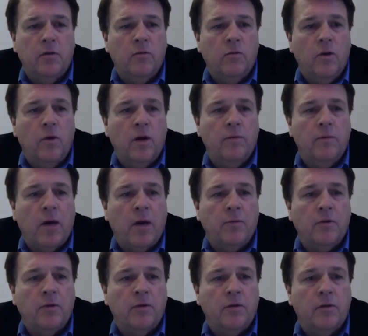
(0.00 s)
one of the
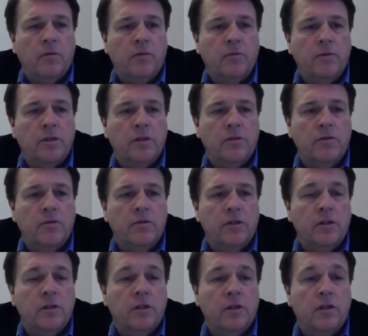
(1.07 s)
popular terms that's
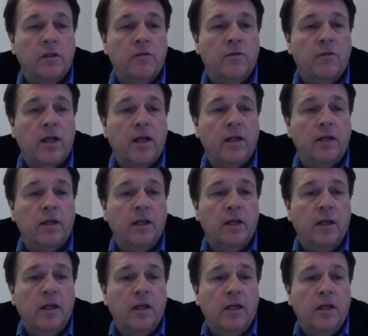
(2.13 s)
used in Silicon
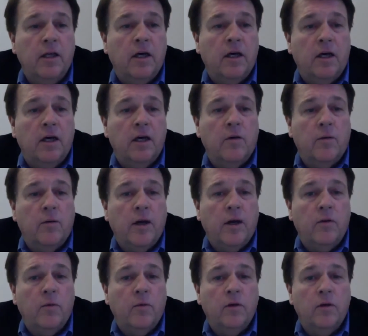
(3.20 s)
Valley and
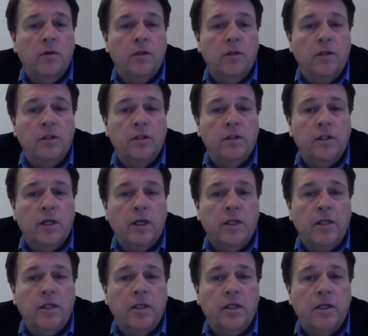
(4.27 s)
around the world is this
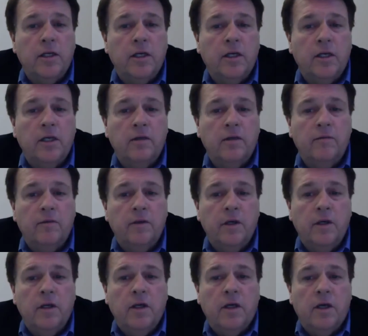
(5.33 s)
idea of
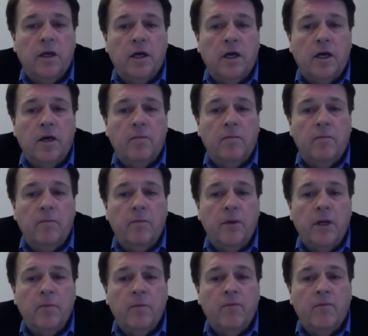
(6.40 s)
minimum